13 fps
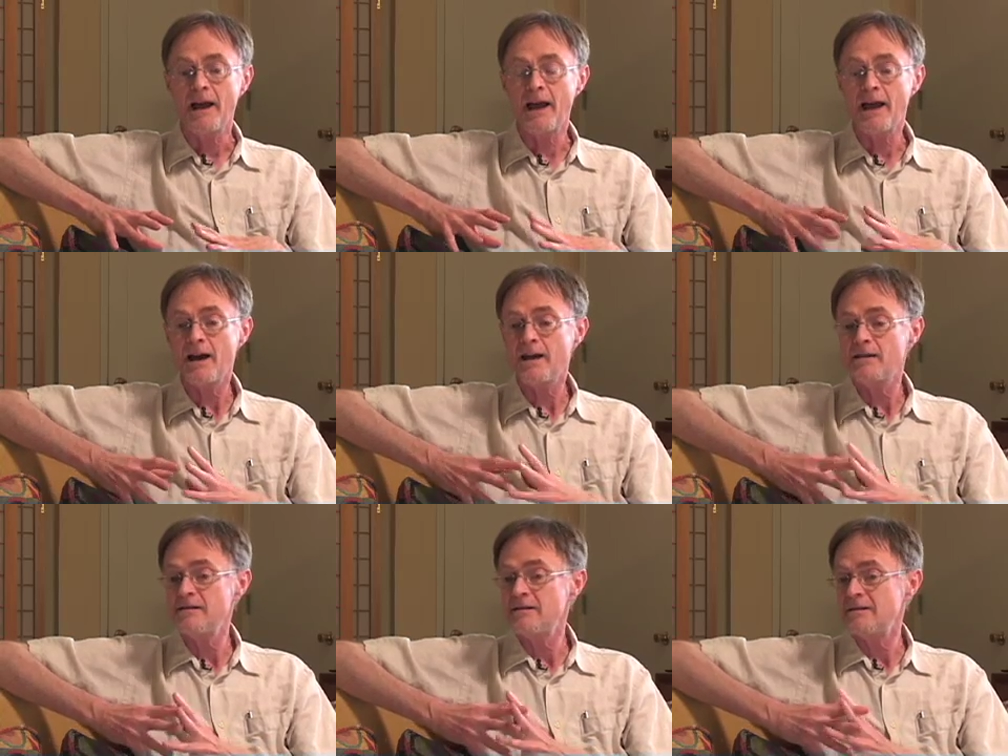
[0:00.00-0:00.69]

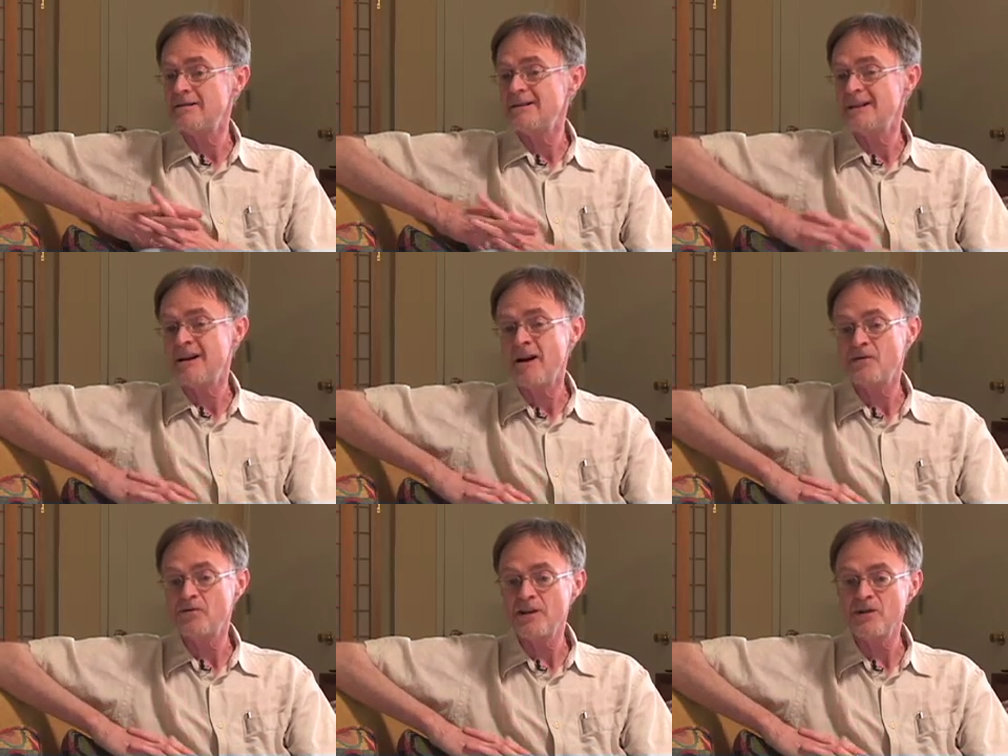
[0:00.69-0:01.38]
And
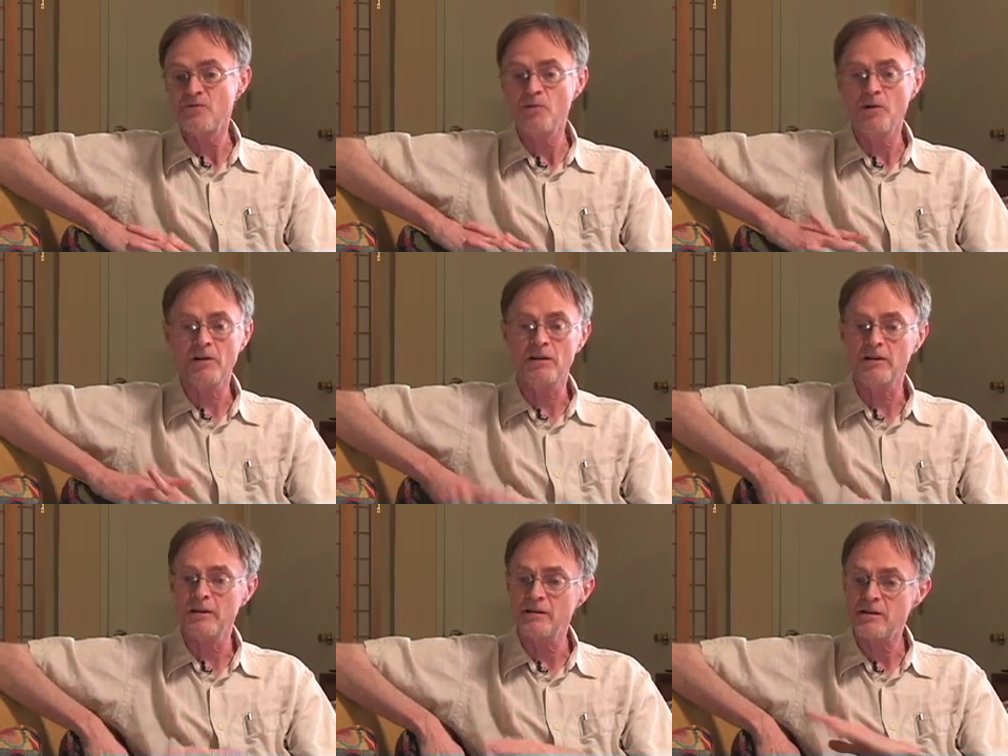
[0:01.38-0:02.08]
countries
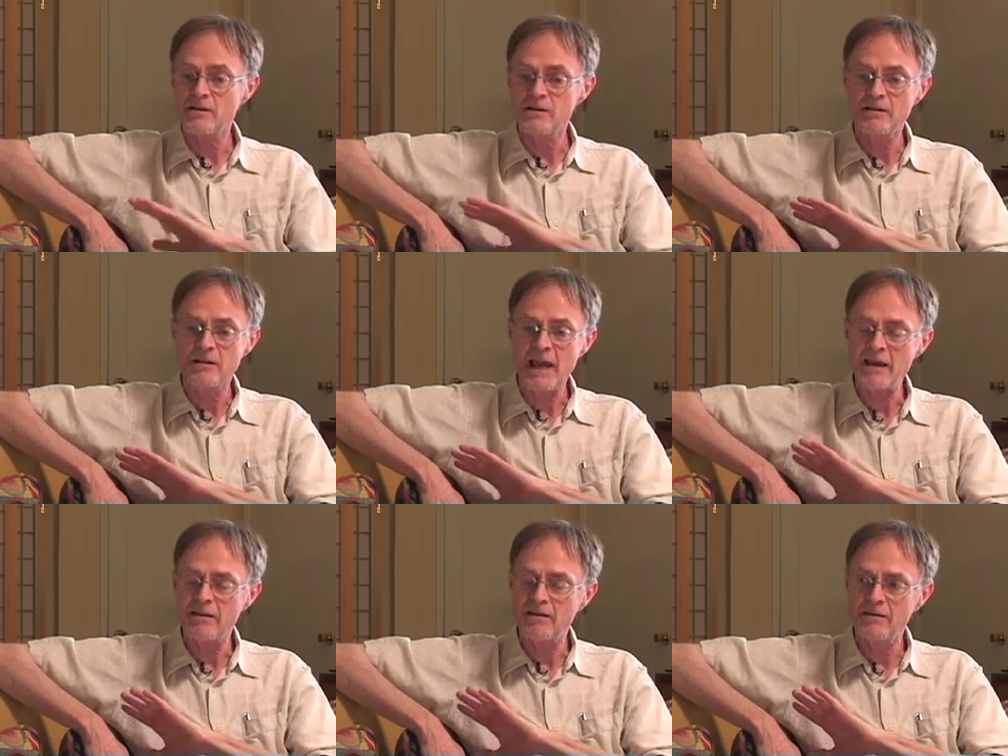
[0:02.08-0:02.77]
will
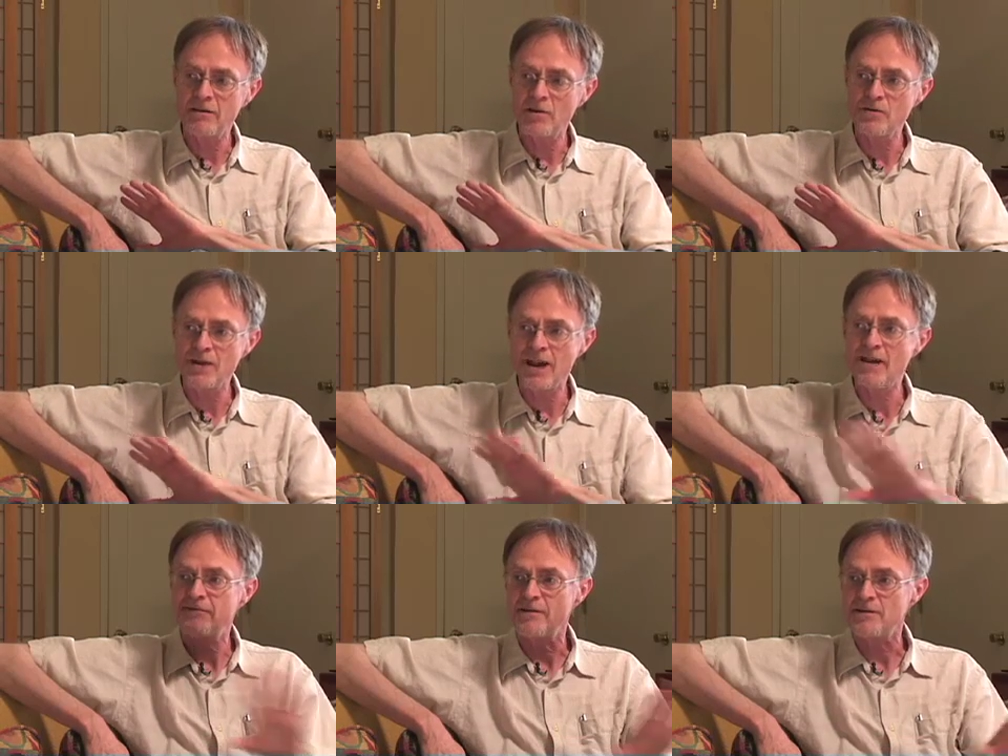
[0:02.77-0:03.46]
take those
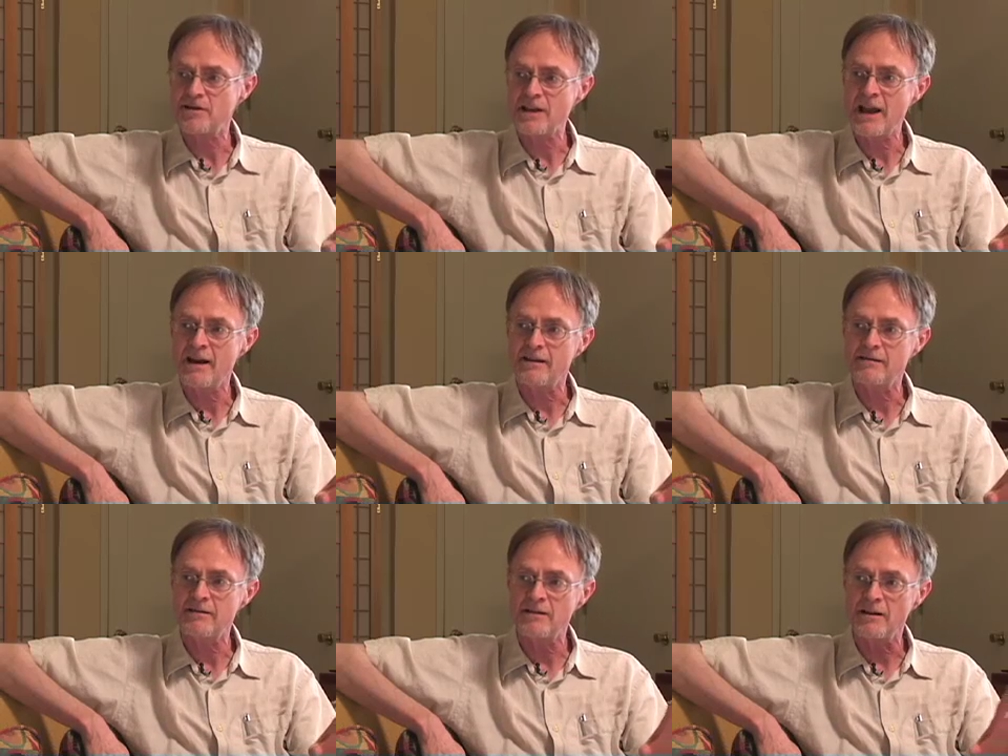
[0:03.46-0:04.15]
efforts
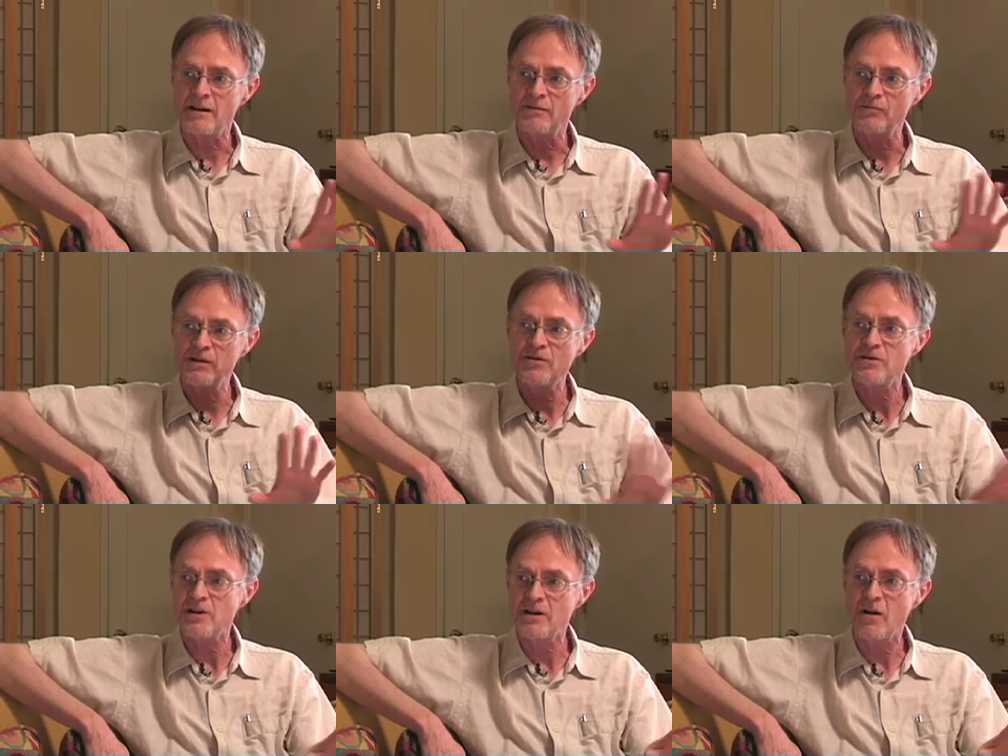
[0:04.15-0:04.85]
at uh,
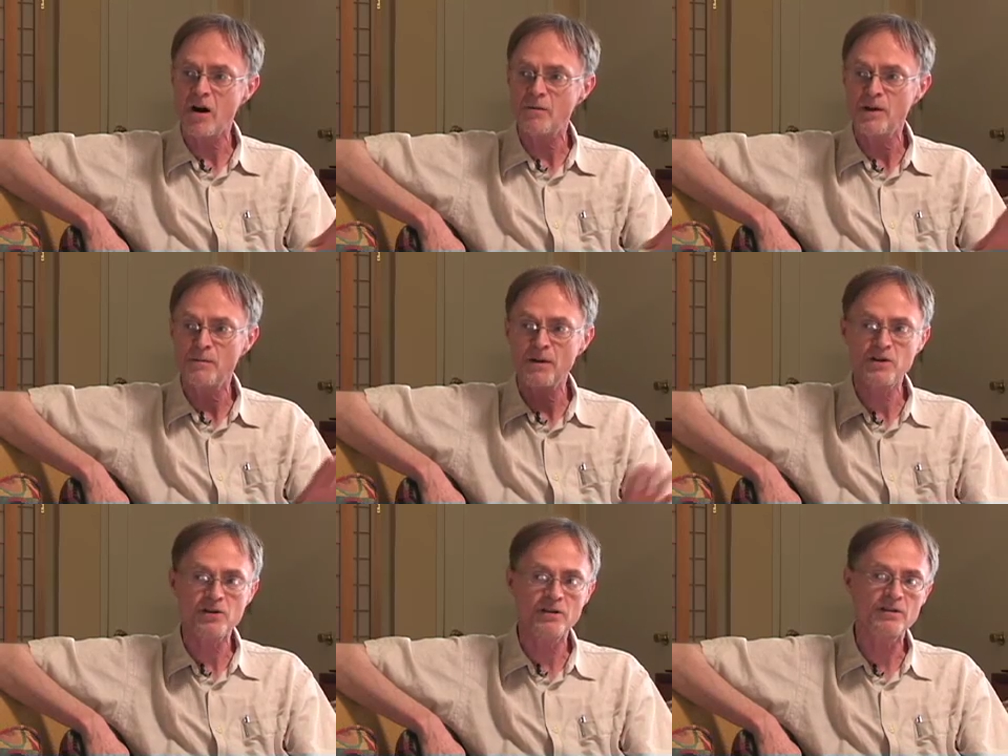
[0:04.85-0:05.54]
reducing carbon
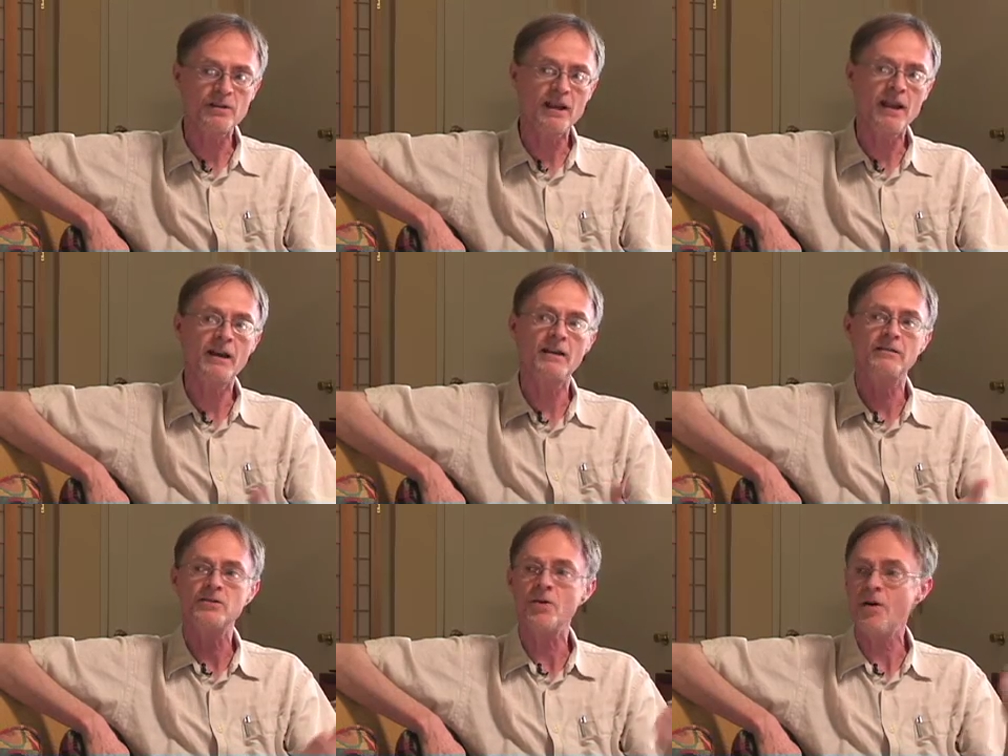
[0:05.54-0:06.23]
emissions
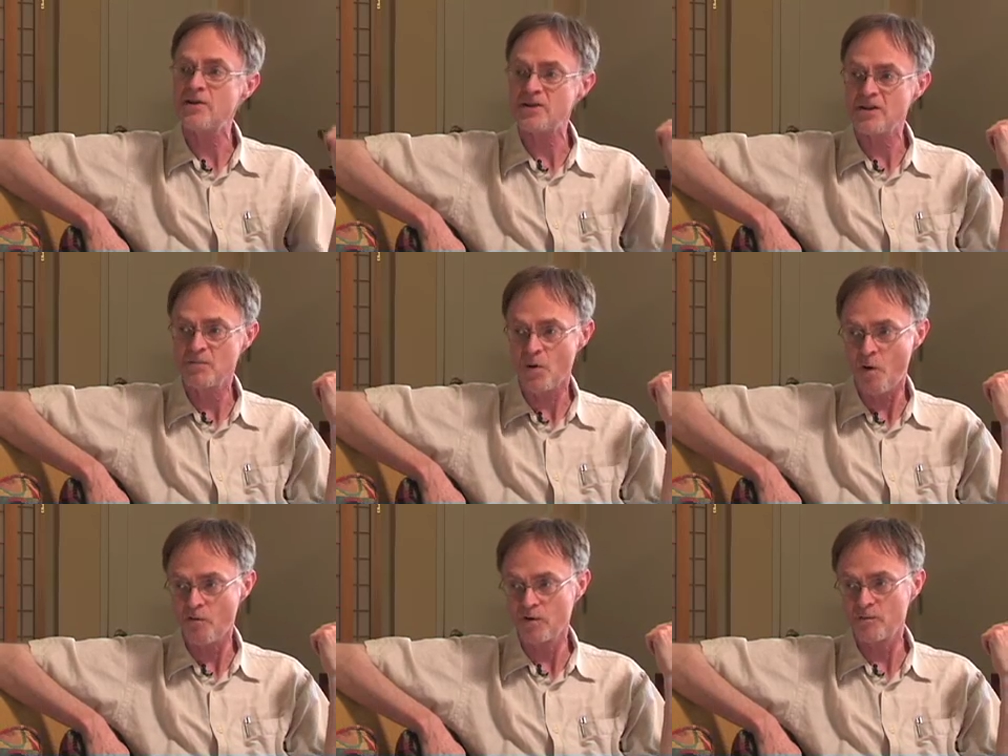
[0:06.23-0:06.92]
and toss them
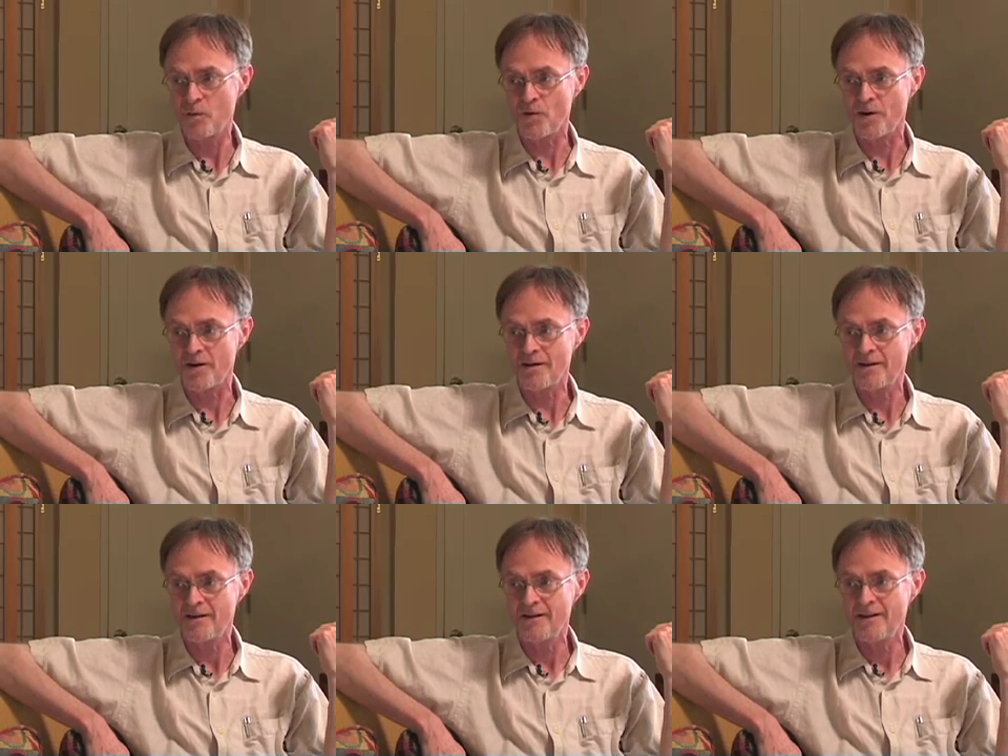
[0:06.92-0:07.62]
overboard